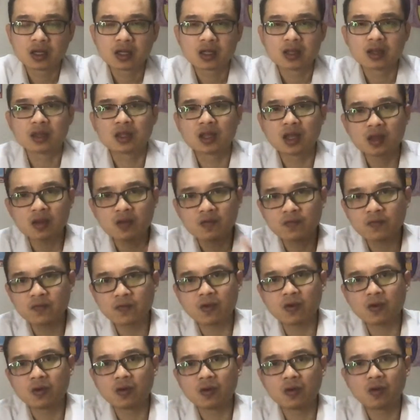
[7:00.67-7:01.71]

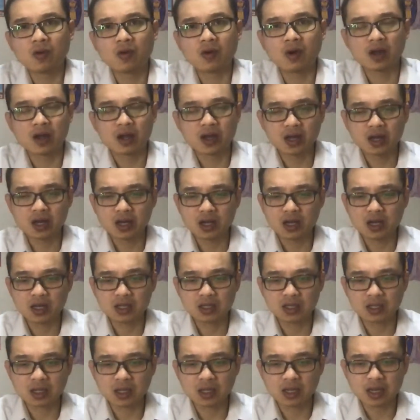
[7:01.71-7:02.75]
Therefore,
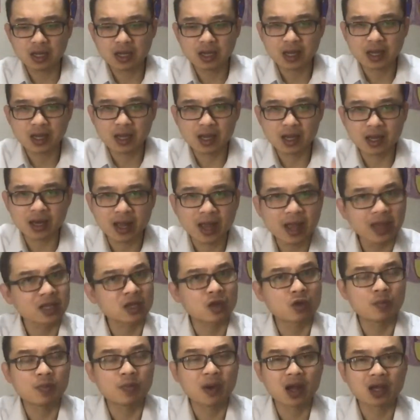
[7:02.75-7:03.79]
an
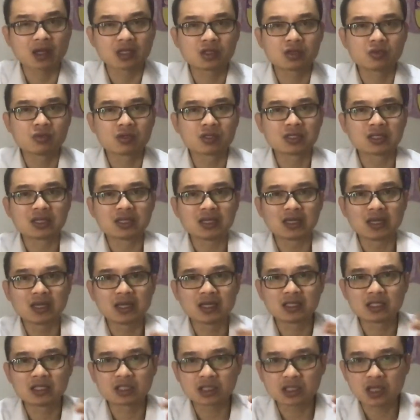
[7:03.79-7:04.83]
acupuncturist
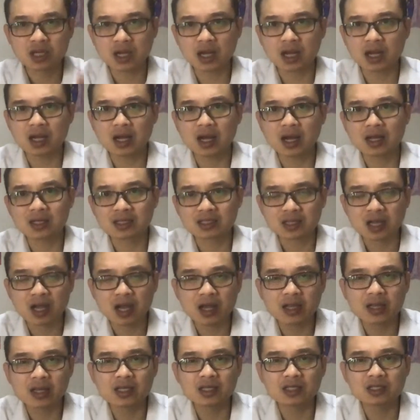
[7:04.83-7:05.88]
and a
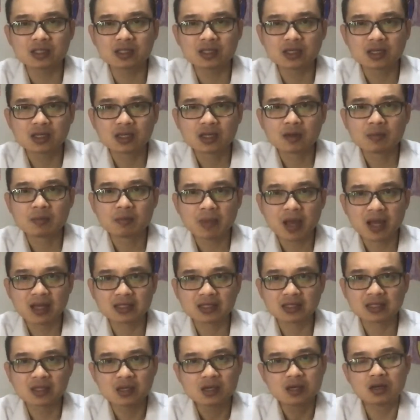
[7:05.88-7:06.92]
Chinese
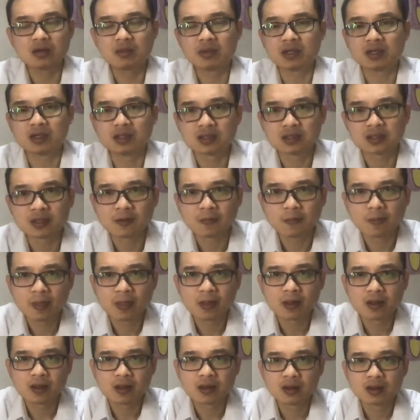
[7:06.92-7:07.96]
medicine herbalist,
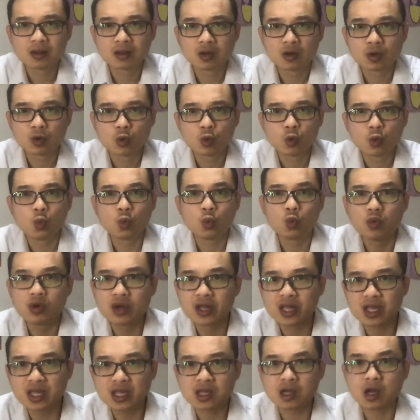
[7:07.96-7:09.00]

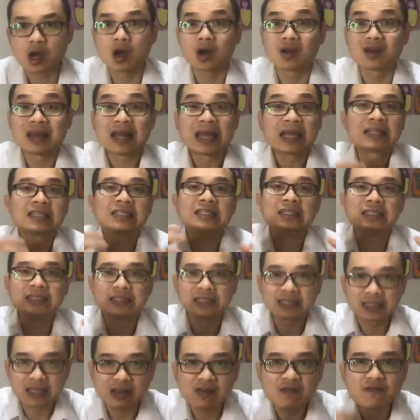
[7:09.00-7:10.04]
we collect
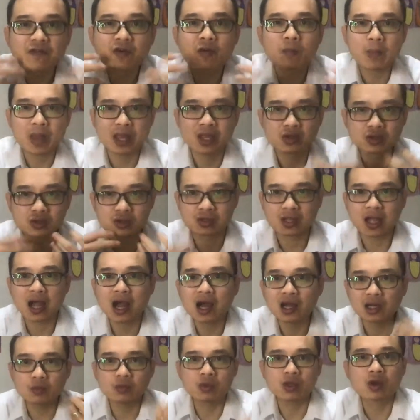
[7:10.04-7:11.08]
the information.
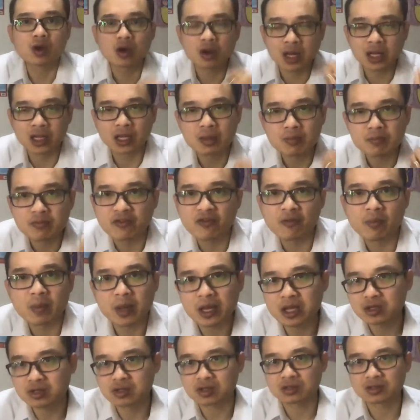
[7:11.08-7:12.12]
How do we collect
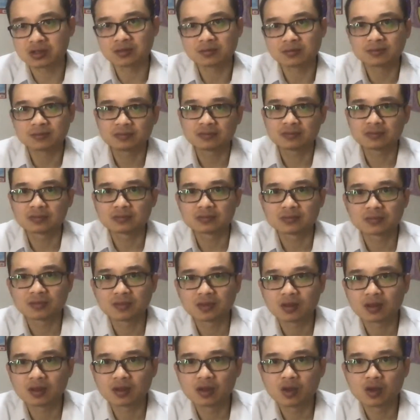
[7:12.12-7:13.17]
information?
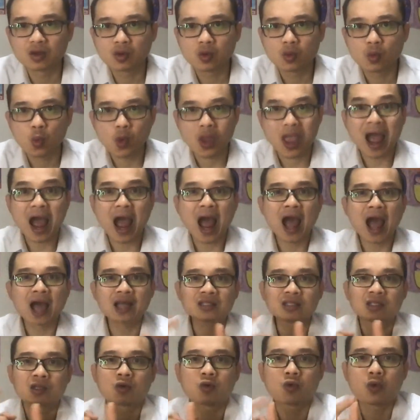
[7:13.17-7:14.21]
We
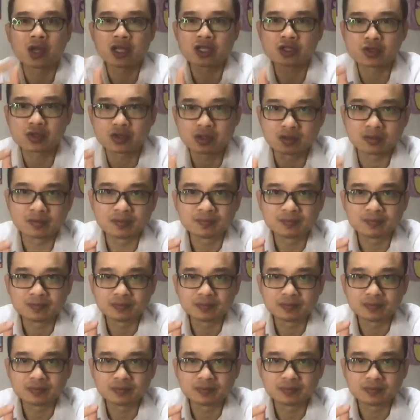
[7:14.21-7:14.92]
ask the question.